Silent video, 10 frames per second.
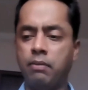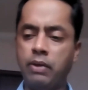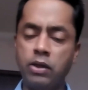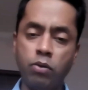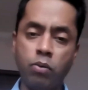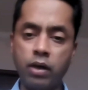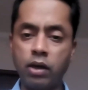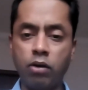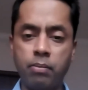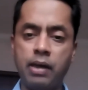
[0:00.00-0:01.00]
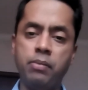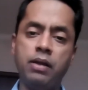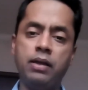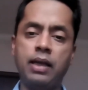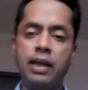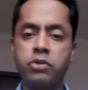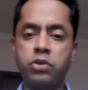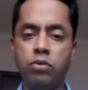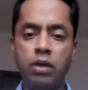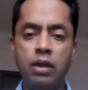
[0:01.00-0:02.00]
When you're walking on marble, it helps
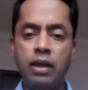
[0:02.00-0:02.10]
you